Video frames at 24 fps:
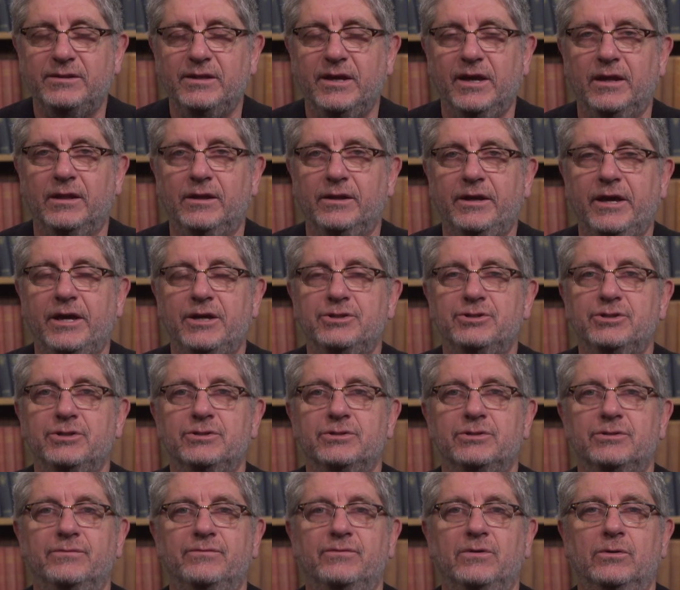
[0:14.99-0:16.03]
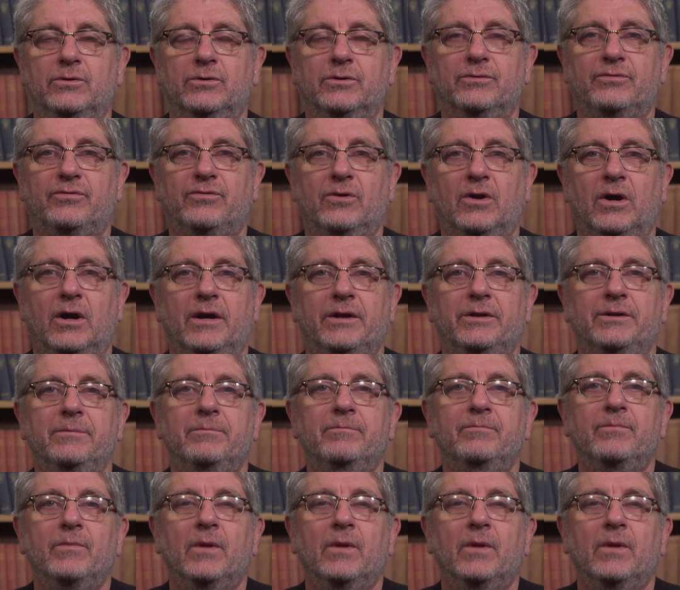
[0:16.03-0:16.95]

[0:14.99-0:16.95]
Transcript: the allegations of voter fraud.